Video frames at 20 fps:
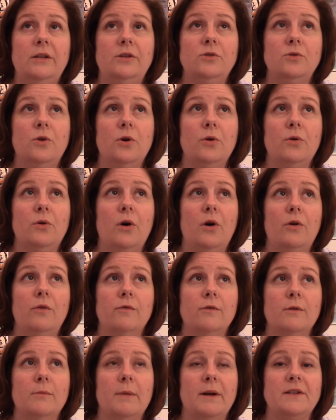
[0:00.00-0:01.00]
to go
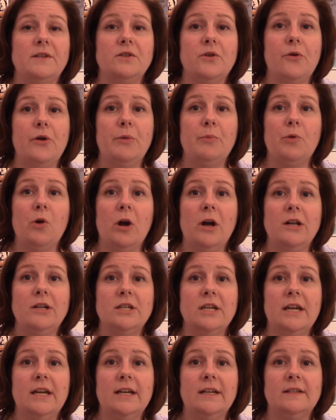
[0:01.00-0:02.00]
over my sewing
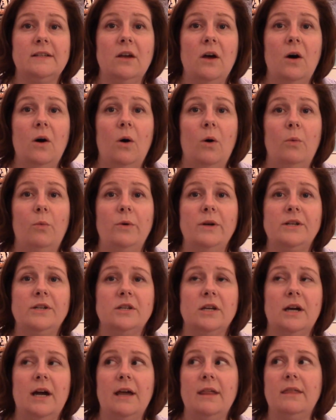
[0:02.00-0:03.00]
projects,
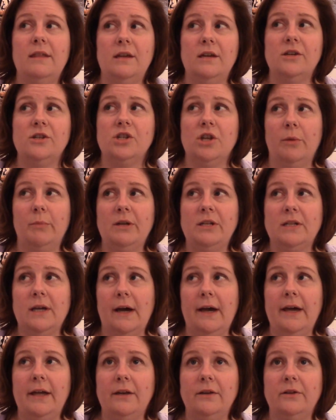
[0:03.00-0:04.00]
which I think shall be
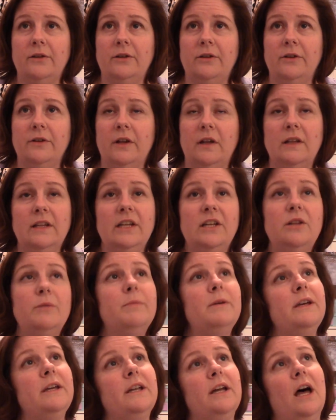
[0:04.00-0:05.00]
titled A Little
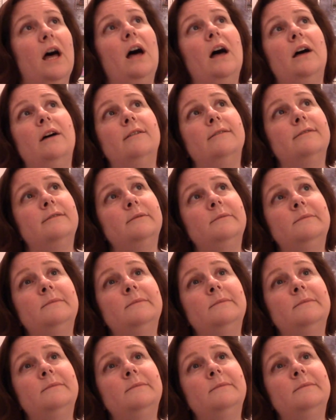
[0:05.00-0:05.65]
Bit of